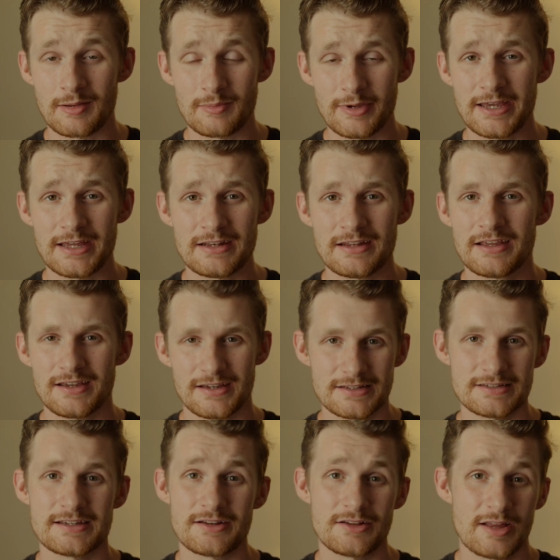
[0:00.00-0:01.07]
in bed
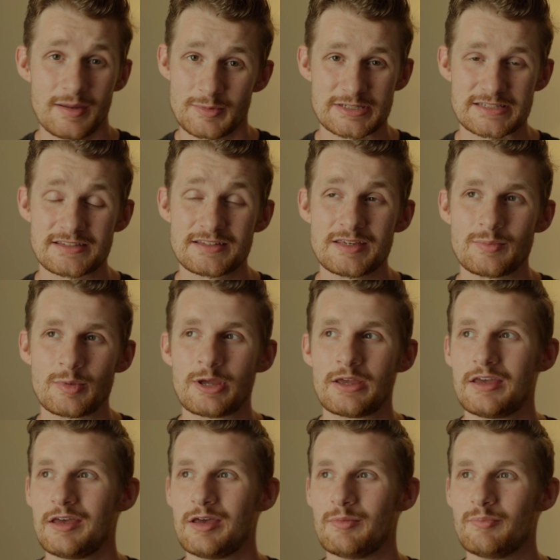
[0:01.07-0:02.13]
until I'm asleep.
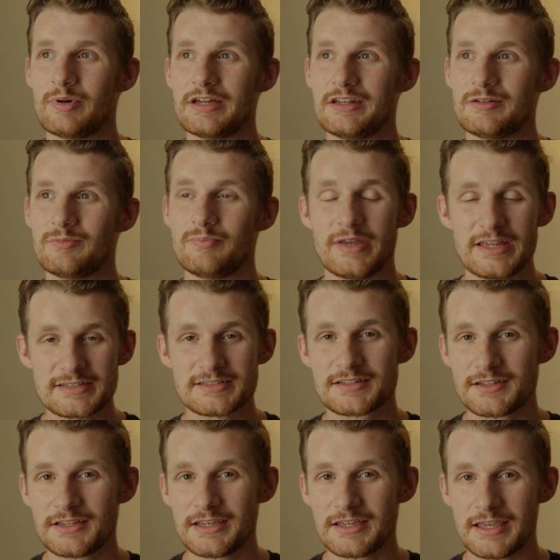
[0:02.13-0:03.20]
But
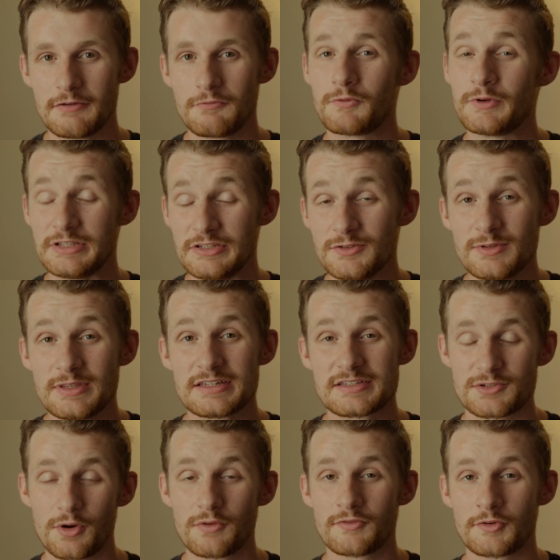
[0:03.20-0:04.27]
basically, if we do
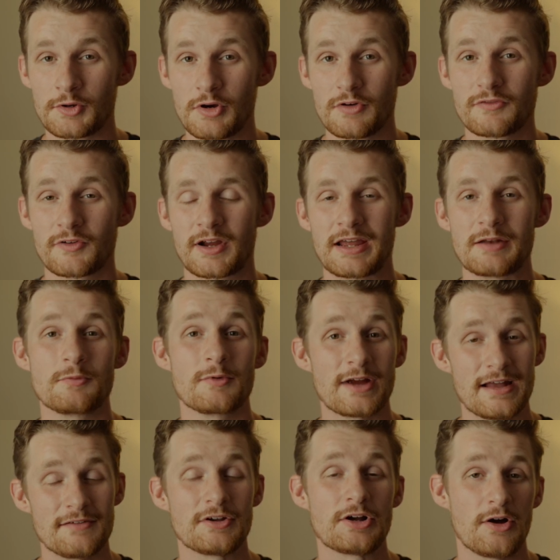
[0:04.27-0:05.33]
this over and over and we're
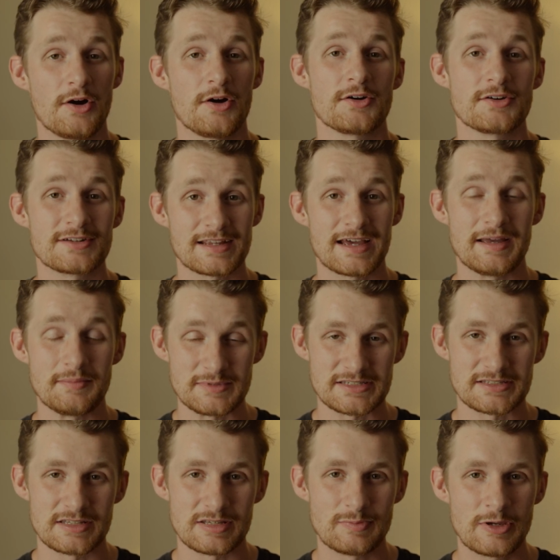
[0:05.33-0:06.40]
having a hard time
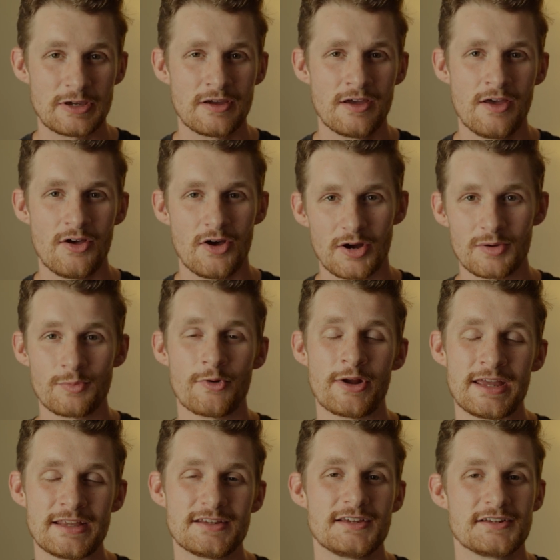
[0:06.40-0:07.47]
sleeping, our
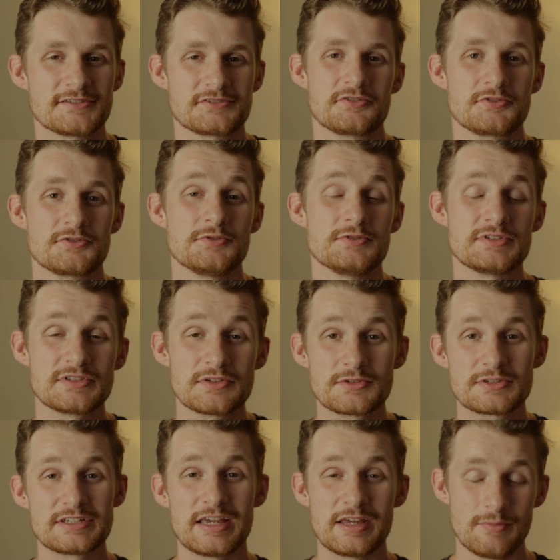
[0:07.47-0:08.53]
brain can start to
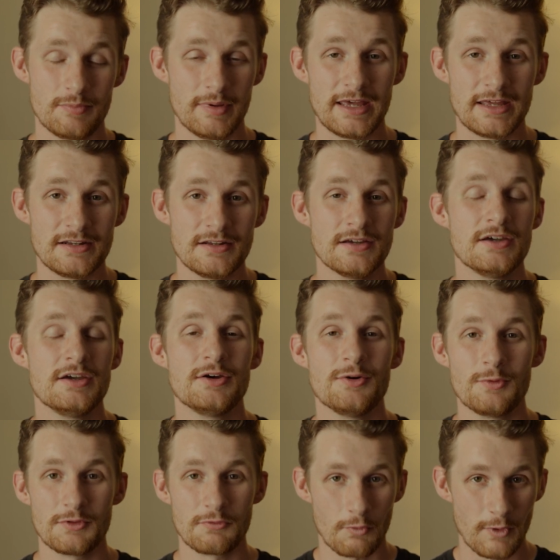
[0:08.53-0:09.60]
associate bed
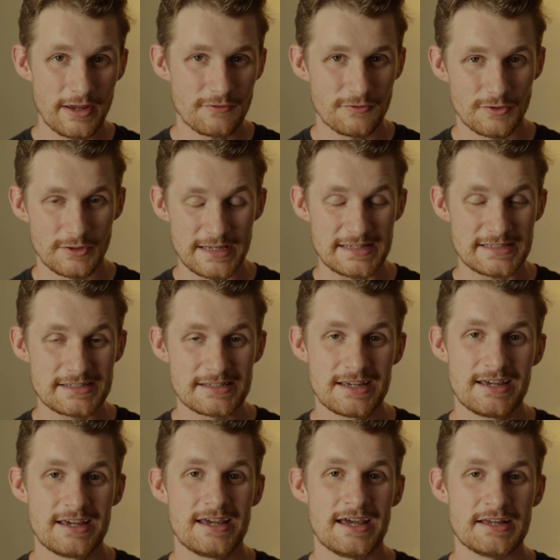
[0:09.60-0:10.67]
with wakefulness.
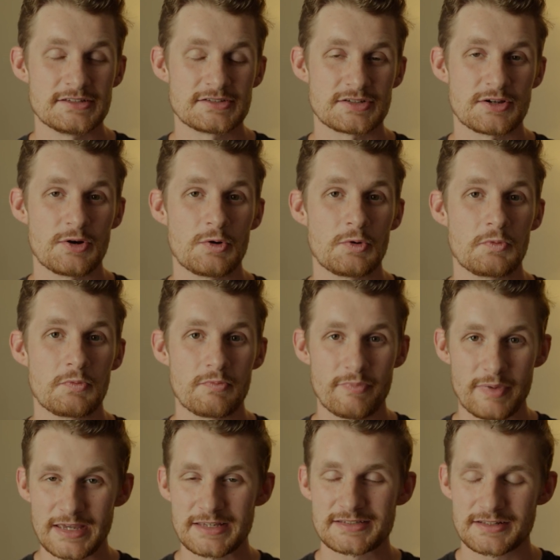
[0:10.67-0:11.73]
And so
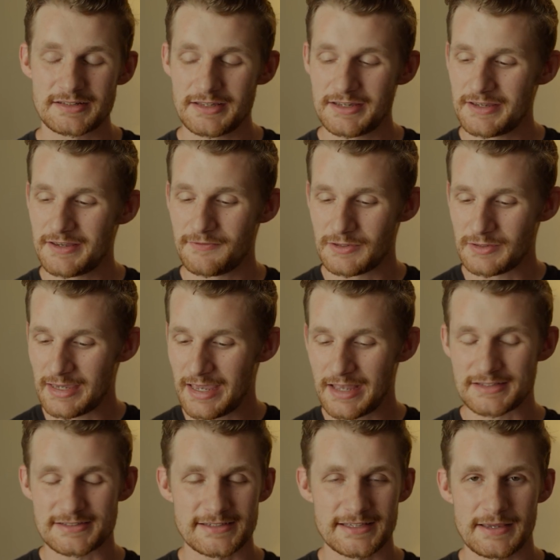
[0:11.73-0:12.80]
basically, if you
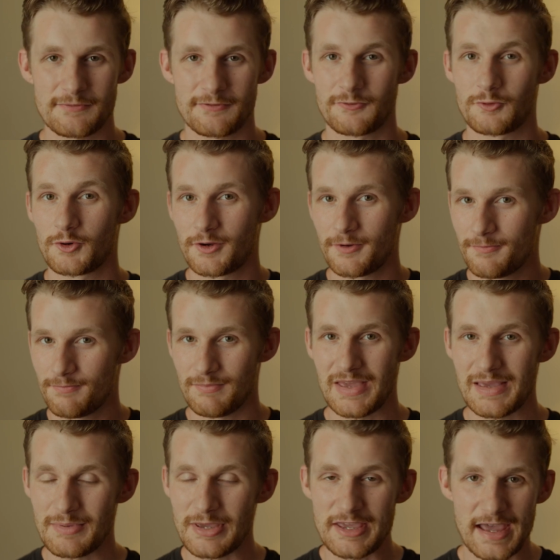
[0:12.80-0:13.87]
can't sleep for maybe